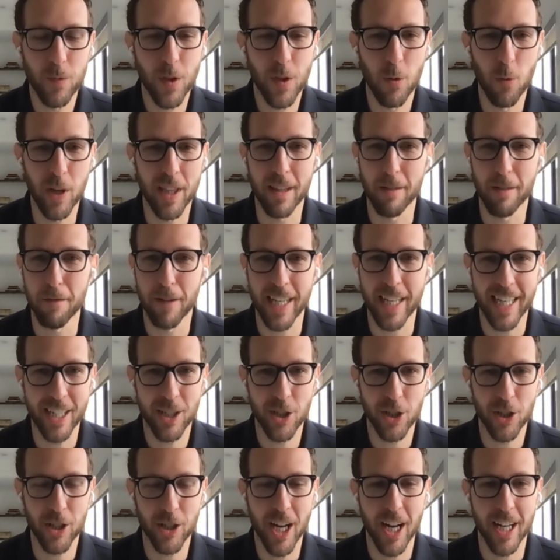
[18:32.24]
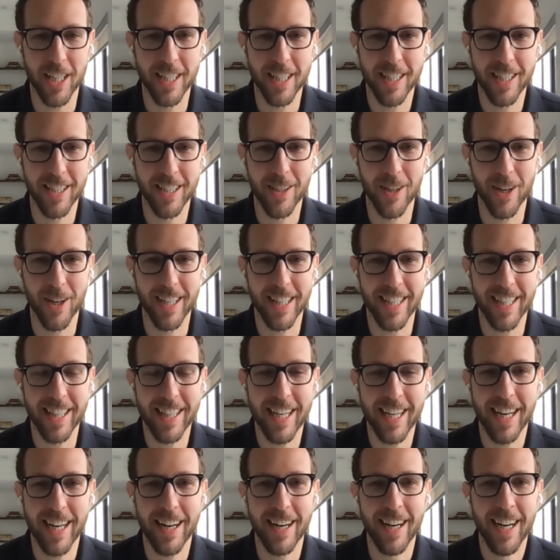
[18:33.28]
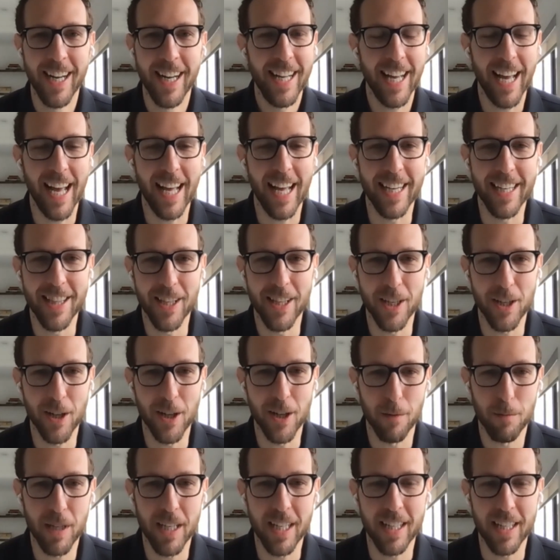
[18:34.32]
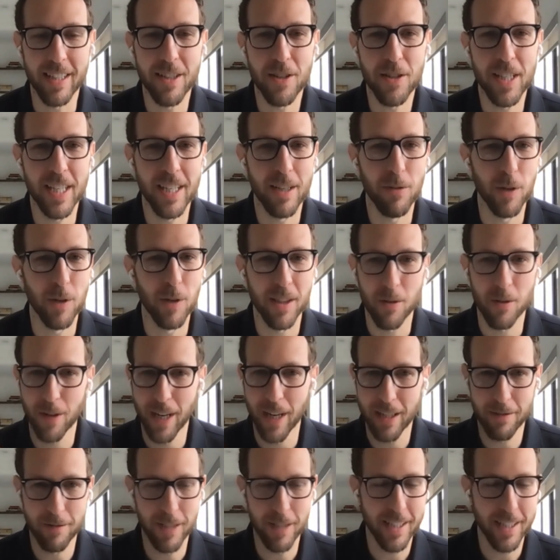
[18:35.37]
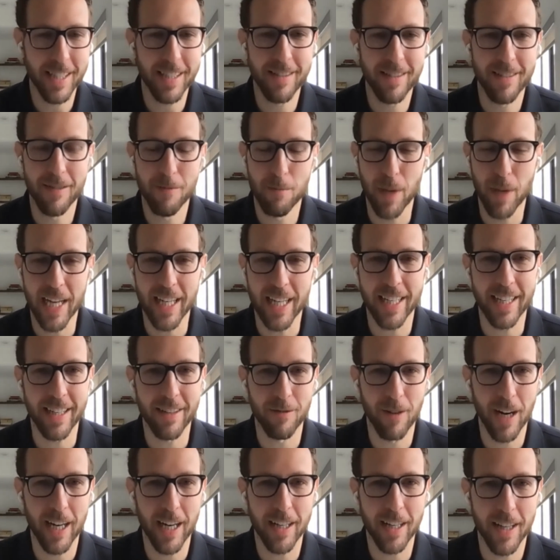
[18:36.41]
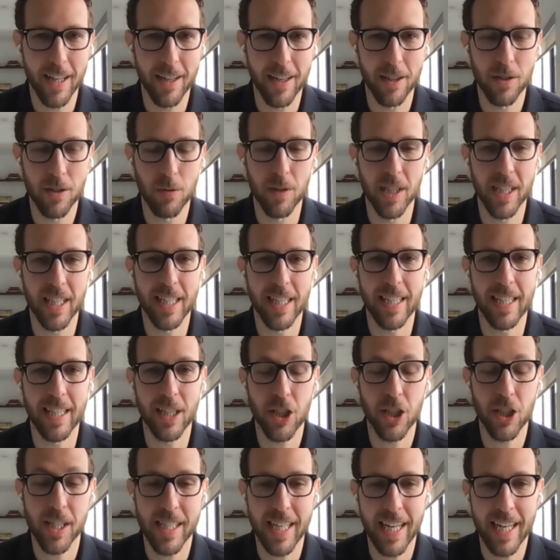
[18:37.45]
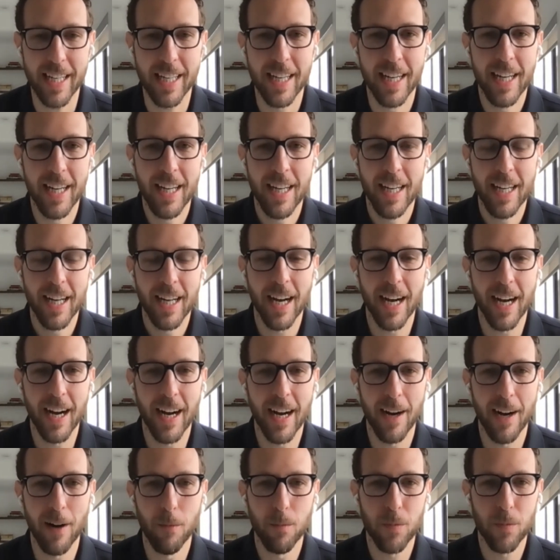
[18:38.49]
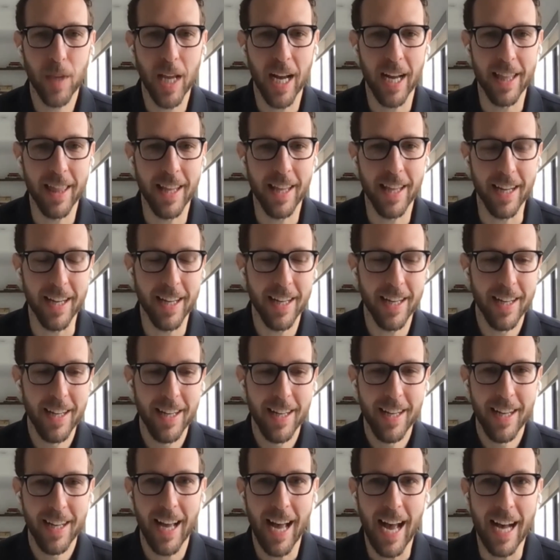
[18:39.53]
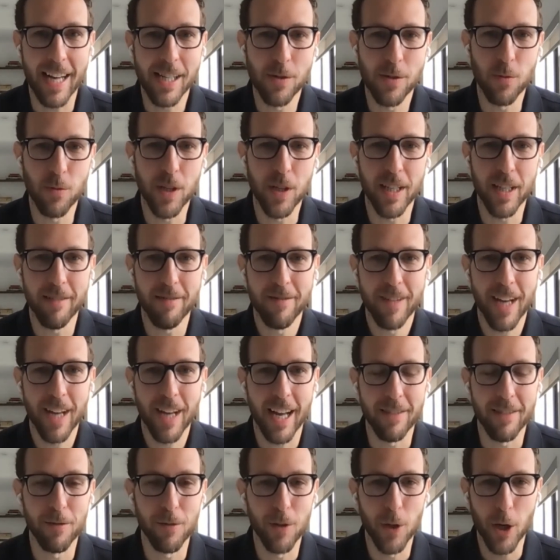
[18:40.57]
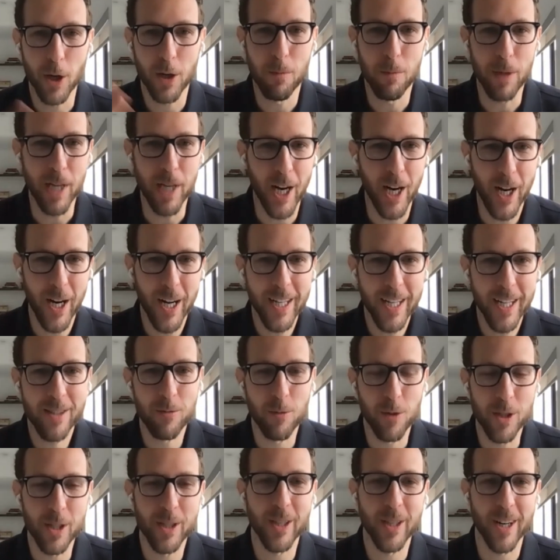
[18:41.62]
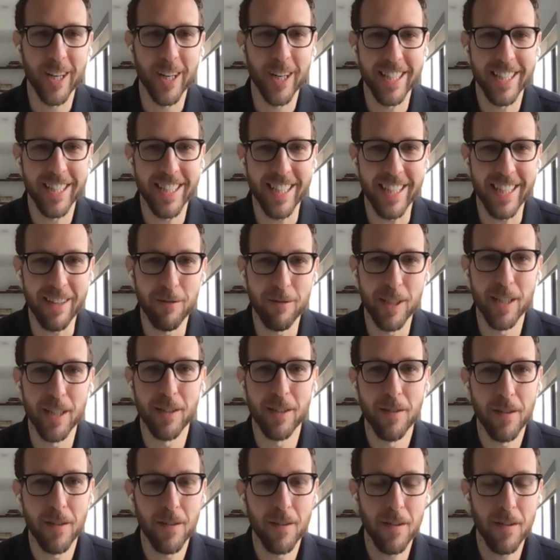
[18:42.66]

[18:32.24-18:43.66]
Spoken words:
with the Financial Conduct Authority there, and in the European Union with the relevant banking regulators within each state. I think as we kind of look beyond, we're starting to even,